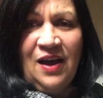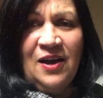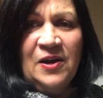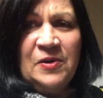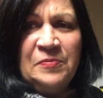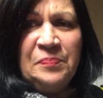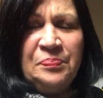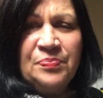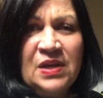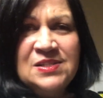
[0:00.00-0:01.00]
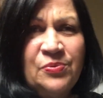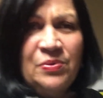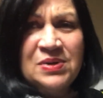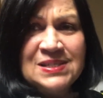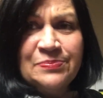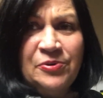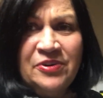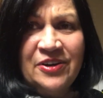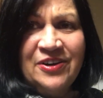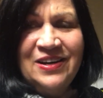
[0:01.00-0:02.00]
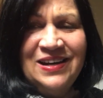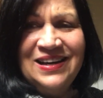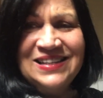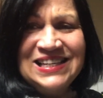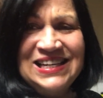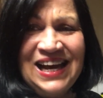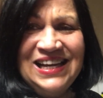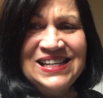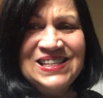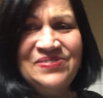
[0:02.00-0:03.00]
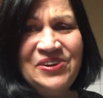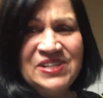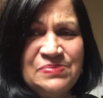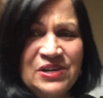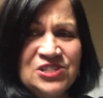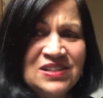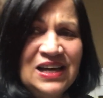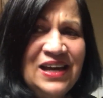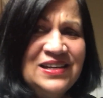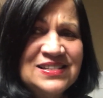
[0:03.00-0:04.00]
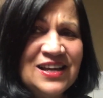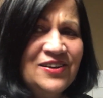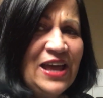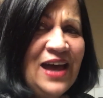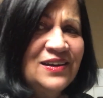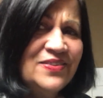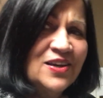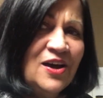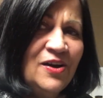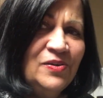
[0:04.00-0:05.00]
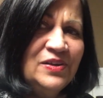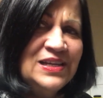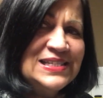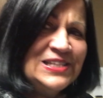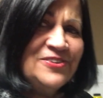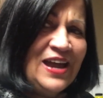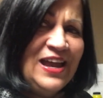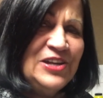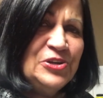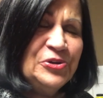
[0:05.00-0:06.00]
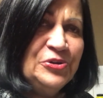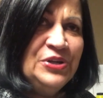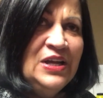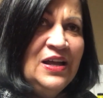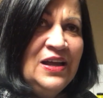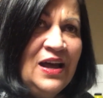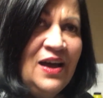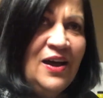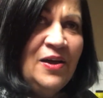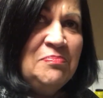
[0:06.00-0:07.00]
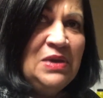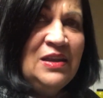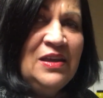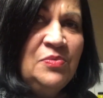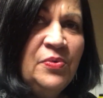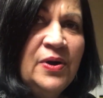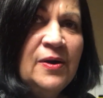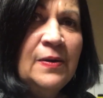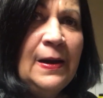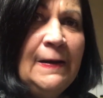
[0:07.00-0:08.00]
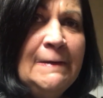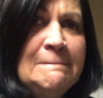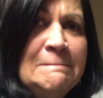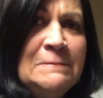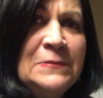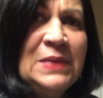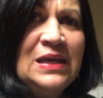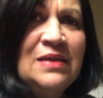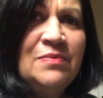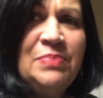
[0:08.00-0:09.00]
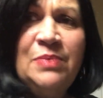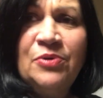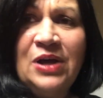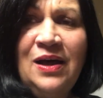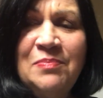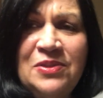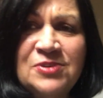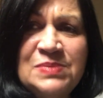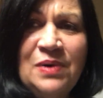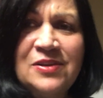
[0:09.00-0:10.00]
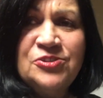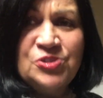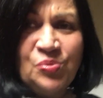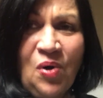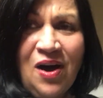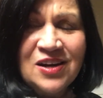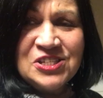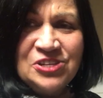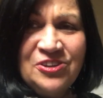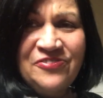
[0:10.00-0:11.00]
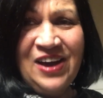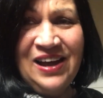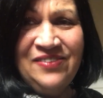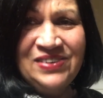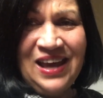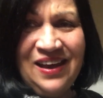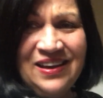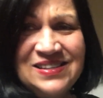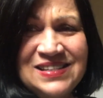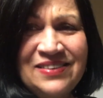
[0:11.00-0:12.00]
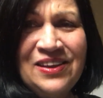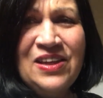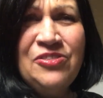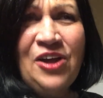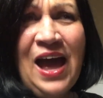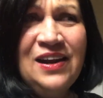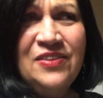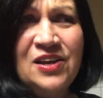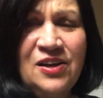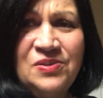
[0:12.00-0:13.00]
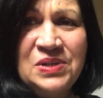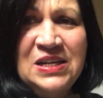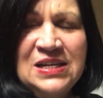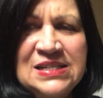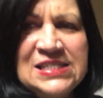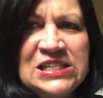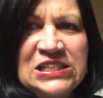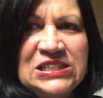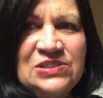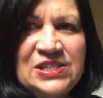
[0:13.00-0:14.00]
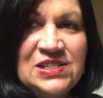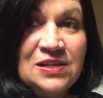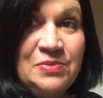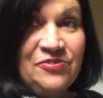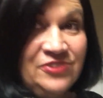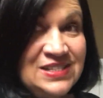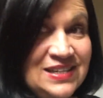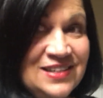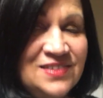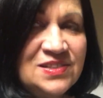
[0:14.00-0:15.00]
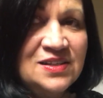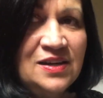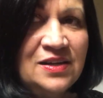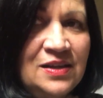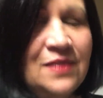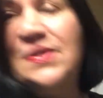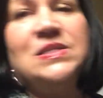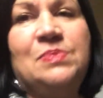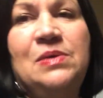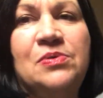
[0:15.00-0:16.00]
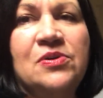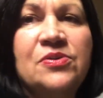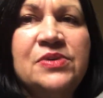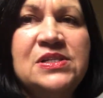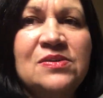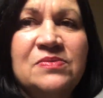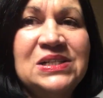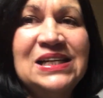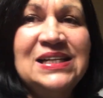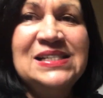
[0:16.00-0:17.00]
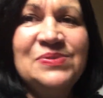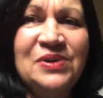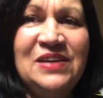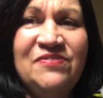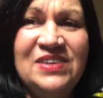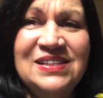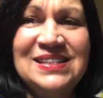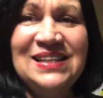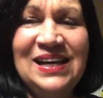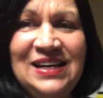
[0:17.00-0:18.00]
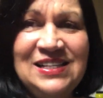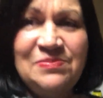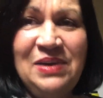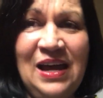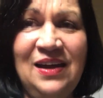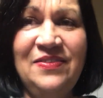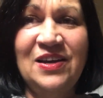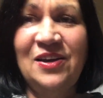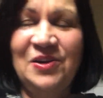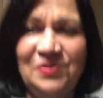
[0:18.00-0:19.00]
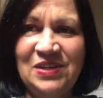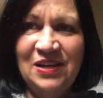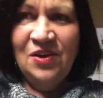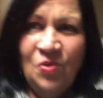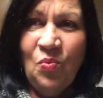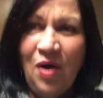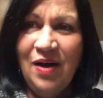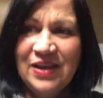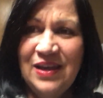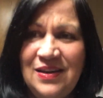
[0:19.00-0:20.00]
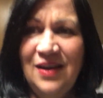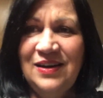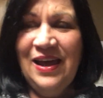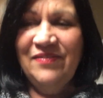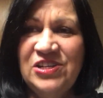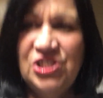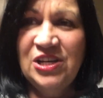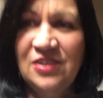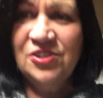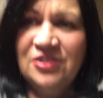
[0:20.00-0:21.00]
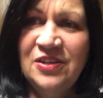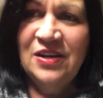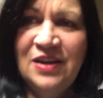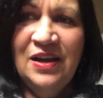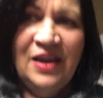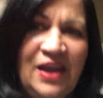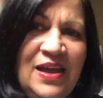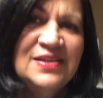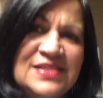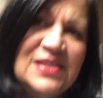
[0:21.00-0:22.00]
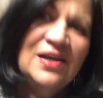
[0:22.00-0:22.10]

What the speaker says: And so we want to support her. Tonight is a very special night. It's called Out in the Cold. It's their annual meeting where people come and they're sponsored to walk 2 to 5 Ks. They're out in the cold. So it's going to be freezing cold tonight, and these people are going to realize what it feels like to be out in the cold, walking, not having shelter. And